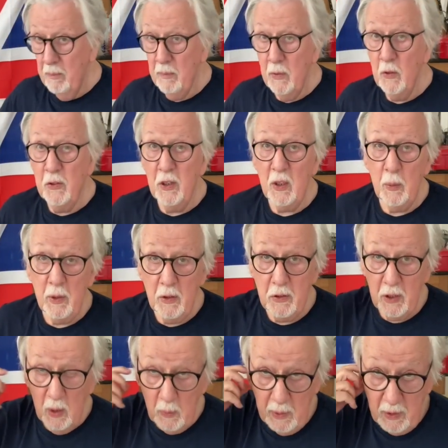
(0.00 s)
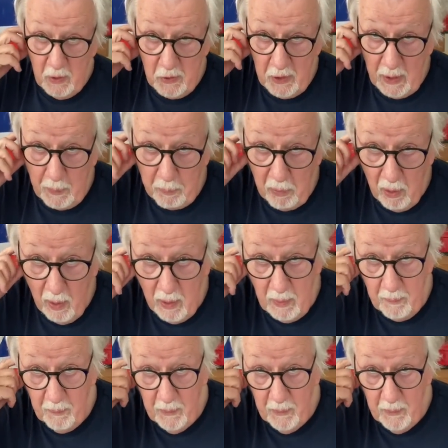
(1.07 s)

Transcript: Zoe the zebra